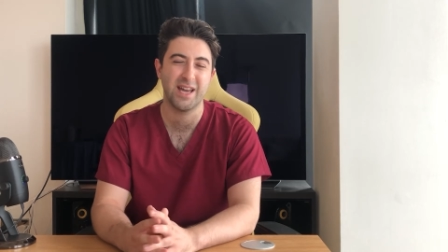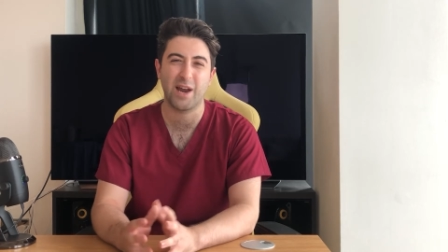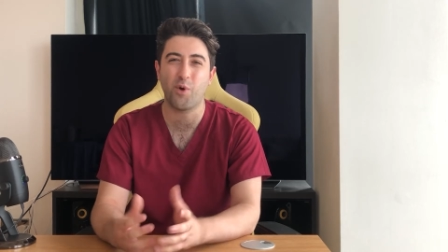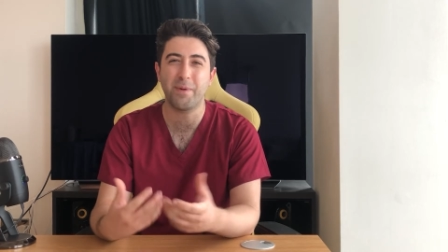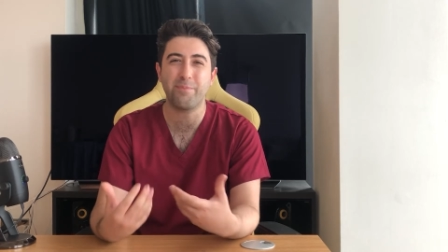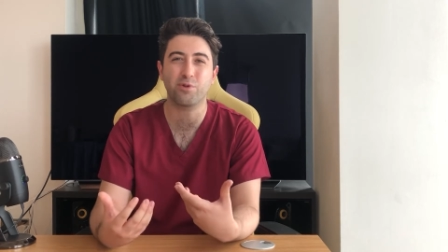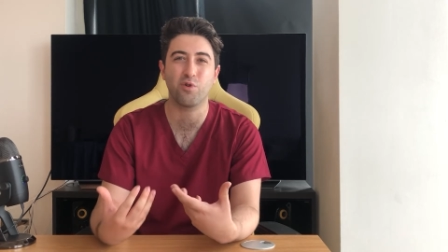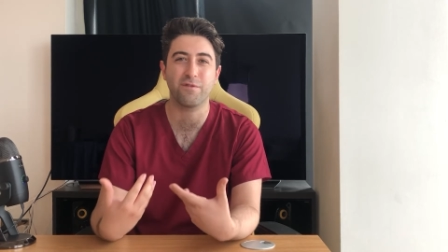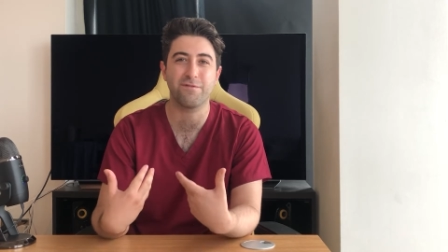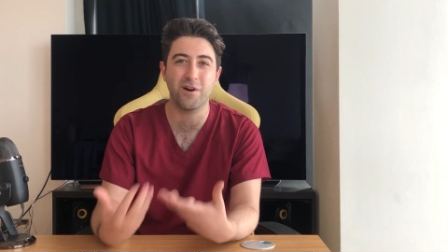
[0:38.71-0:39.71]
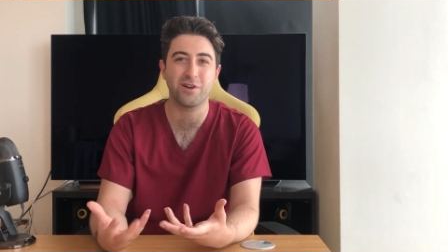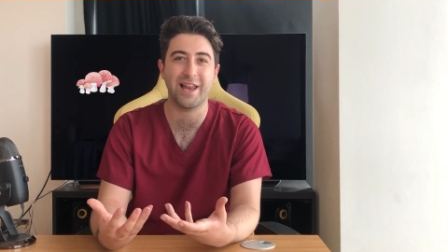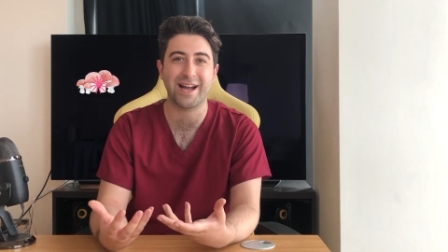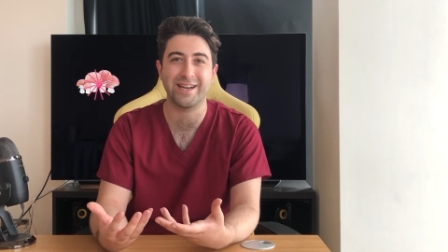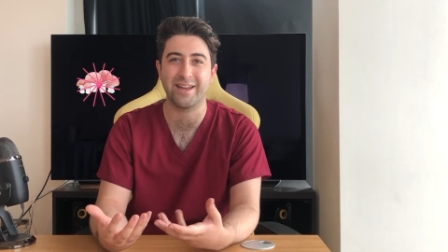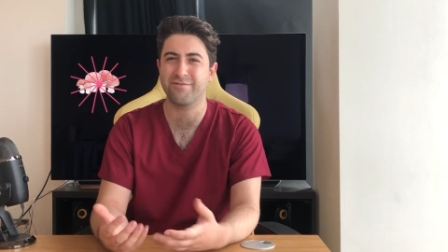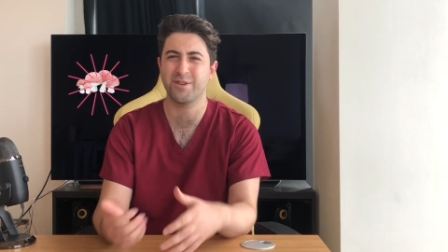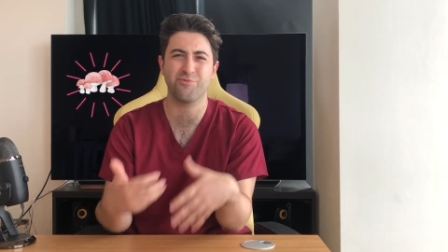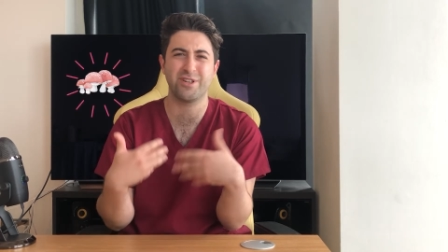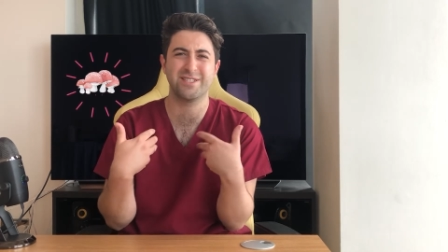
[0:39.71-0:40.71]
And what people call fungal acne, for
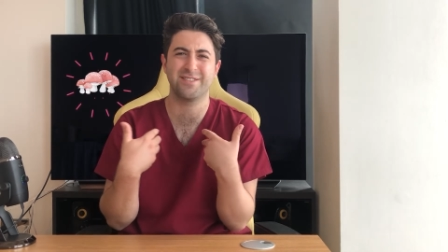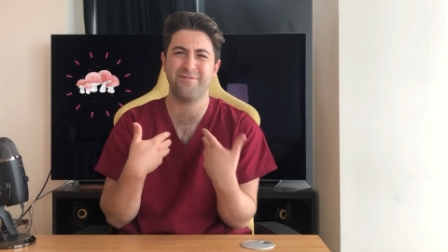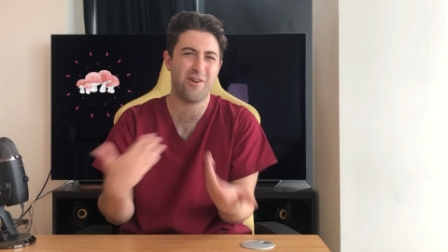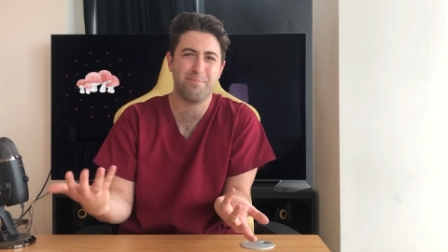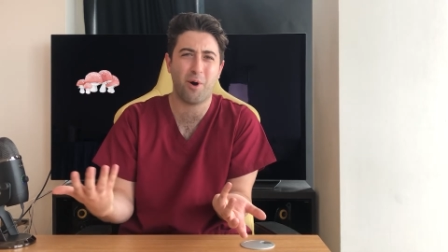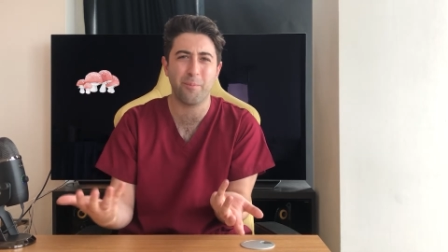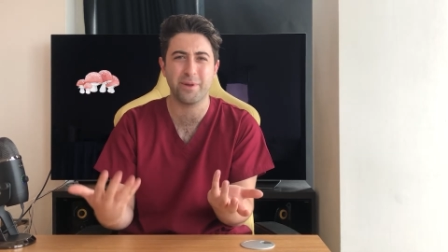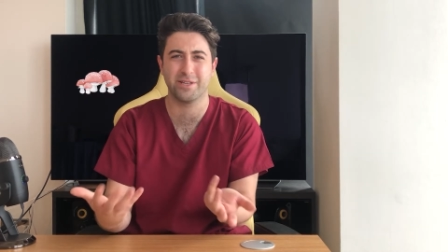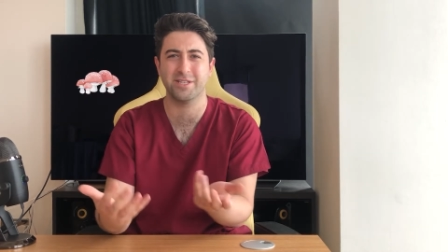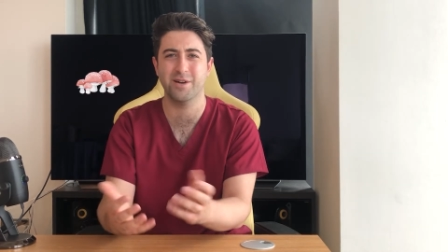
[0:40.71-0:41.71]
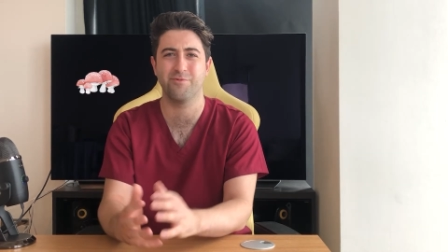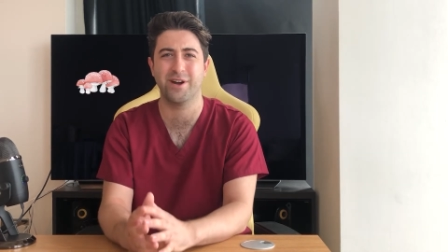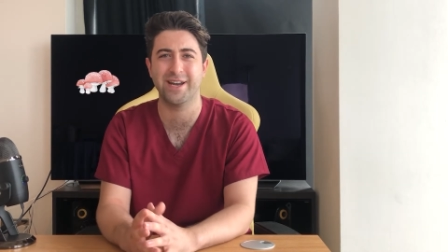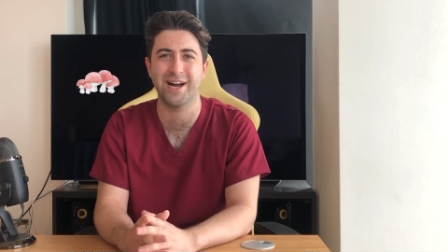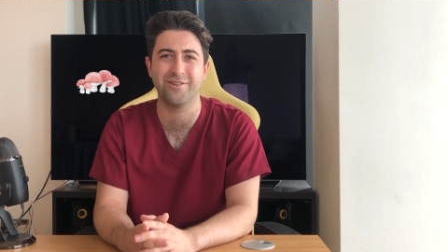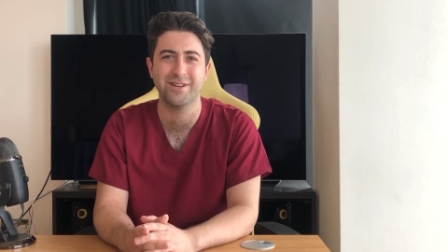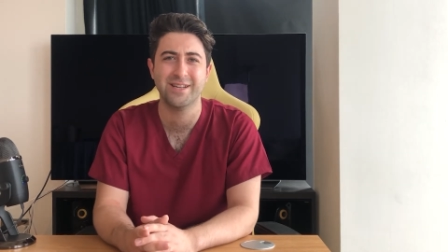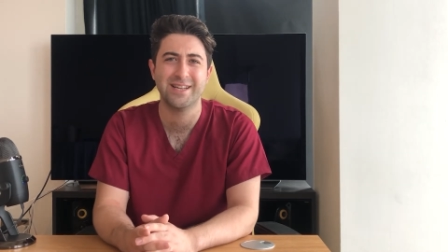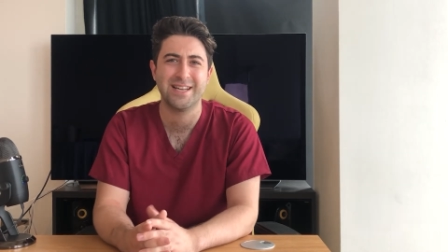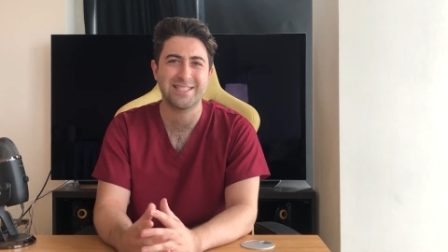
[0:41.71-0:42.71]
some reason it's a very popular term right now,
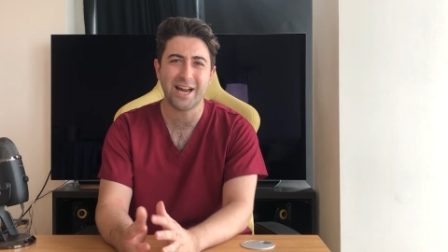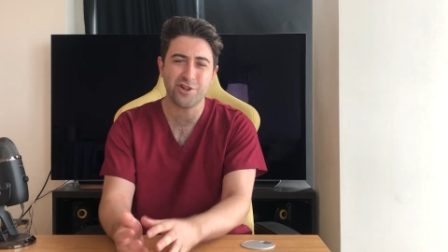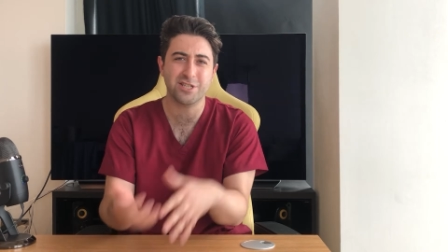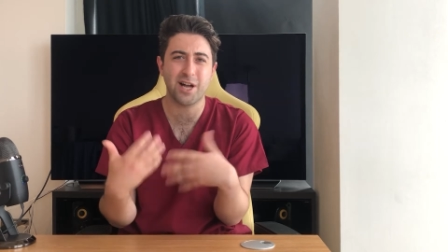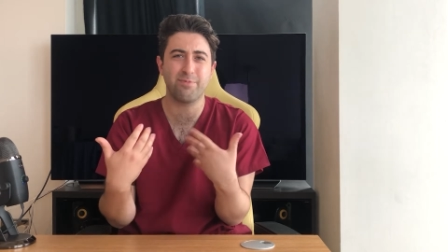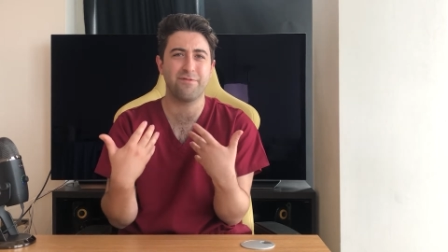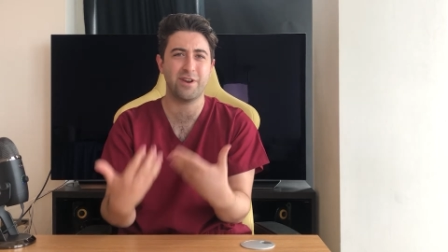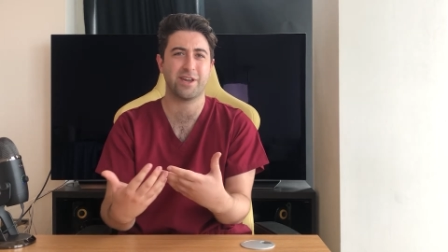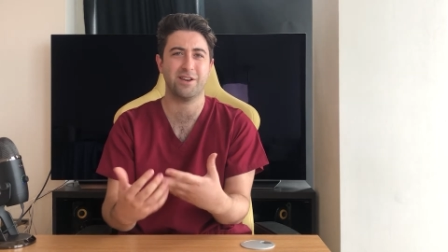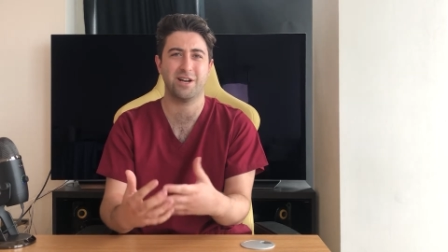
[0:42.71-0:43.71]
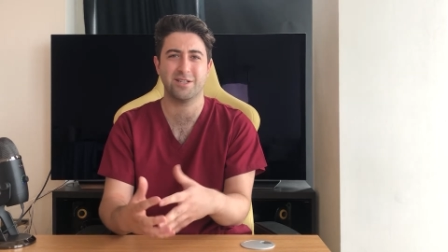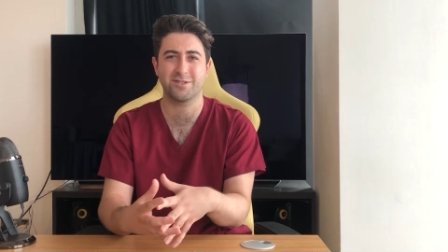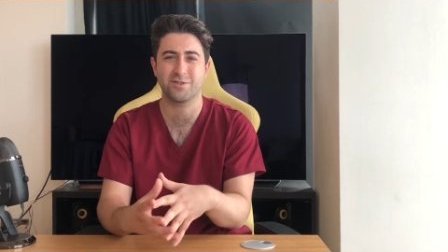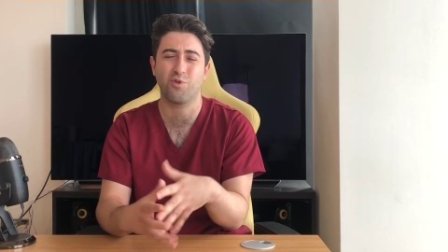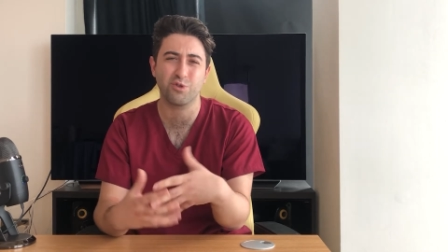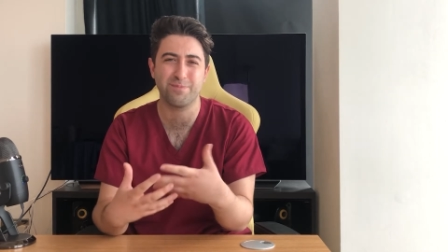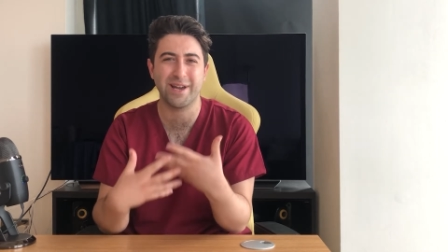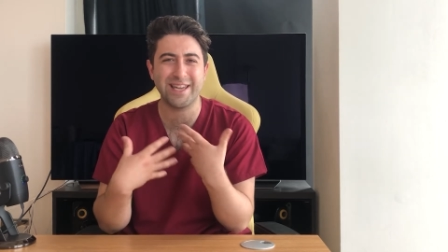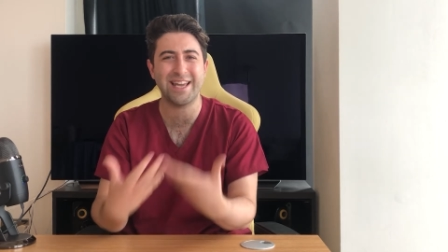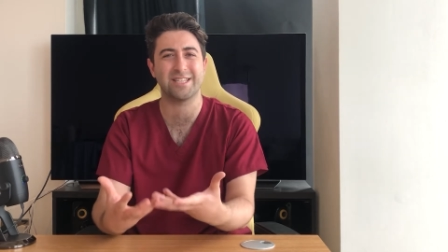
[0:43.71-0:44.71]
is actually a type of folliculitis caused
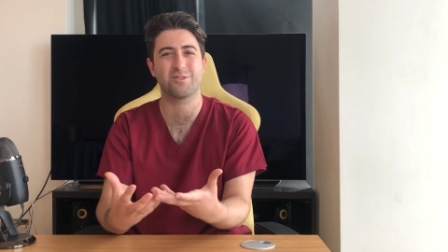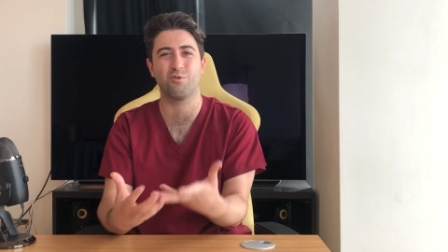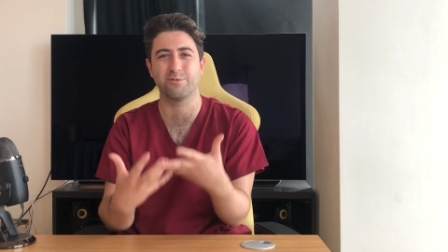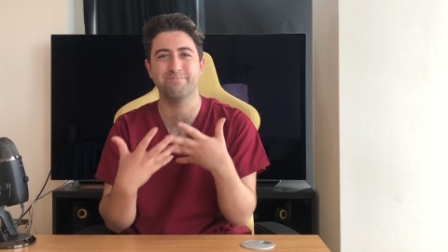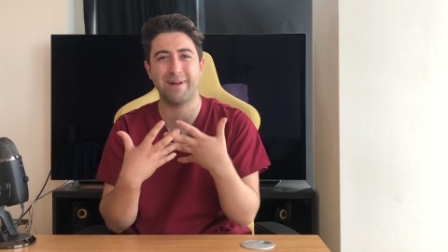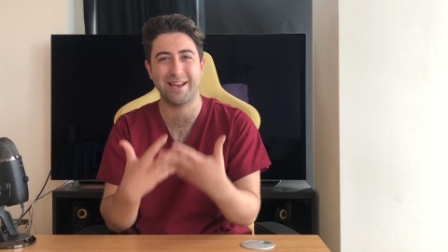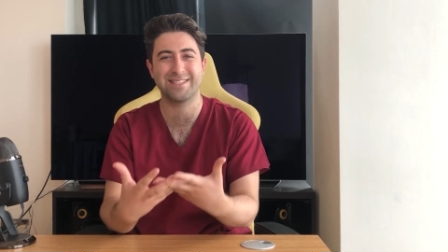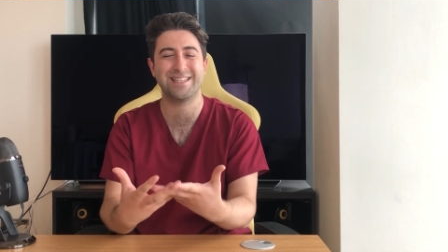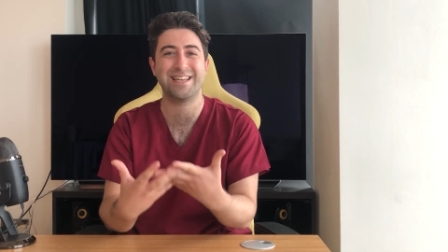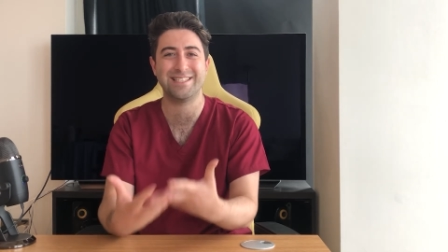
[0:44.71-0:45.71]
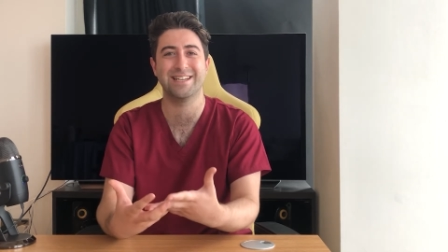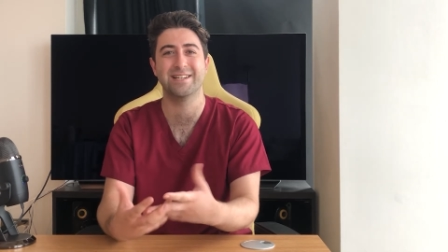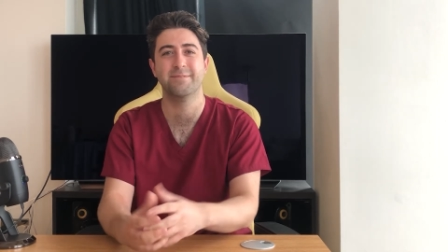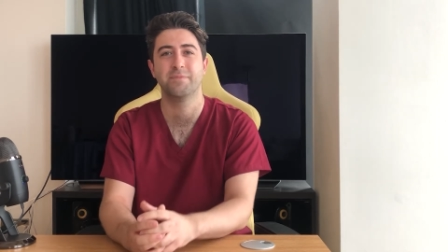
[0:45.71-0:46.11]
by a yeast called Malassezia.